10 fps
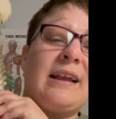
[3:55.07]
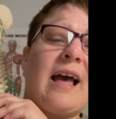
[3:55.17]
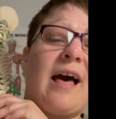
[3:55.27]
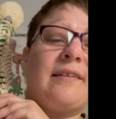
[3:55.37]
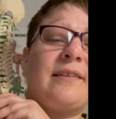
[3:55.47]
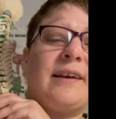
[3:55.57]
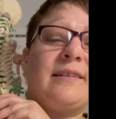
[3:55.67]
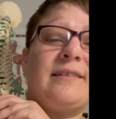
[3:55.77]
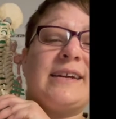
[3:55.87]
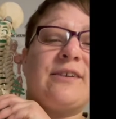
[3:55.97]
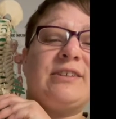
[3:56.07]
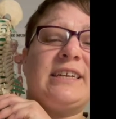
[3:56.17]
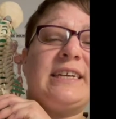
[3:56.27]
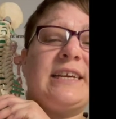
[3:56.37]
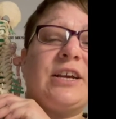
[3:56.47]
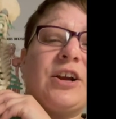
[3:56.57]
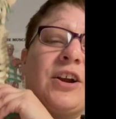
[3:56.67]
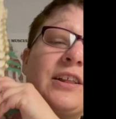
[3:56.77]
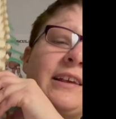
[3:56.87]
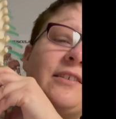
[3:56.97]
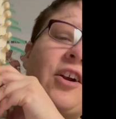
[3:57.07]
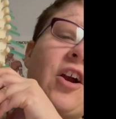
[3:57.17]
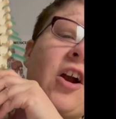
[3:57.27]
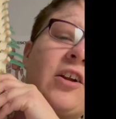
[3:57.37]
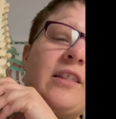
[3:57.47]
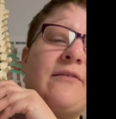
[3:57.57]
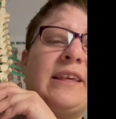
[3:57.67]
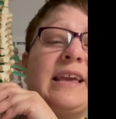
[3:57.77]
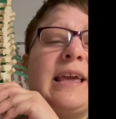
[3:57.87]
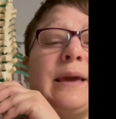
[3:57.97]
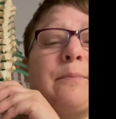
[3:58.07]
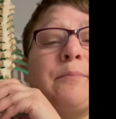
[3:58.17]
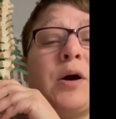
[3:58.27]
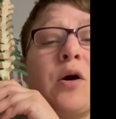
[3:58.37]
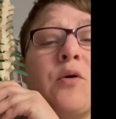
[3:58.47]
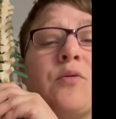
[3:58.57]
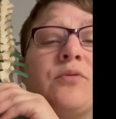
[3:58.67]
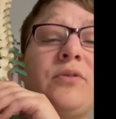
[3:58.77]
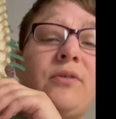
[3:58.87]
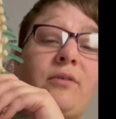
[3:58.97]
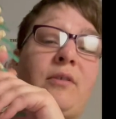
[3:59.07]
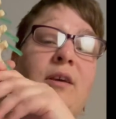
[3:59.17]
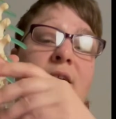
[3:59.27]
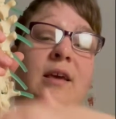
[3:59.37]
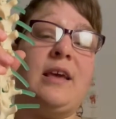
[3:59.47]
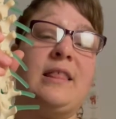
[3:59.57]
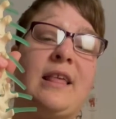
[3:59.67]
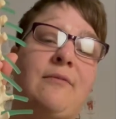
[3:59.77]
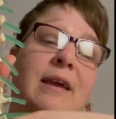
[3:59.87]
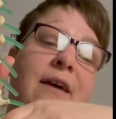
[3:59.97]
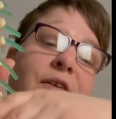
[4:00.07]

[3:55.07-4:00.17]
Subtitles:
coccyx down here, and these are our lovely hip bones. Then we have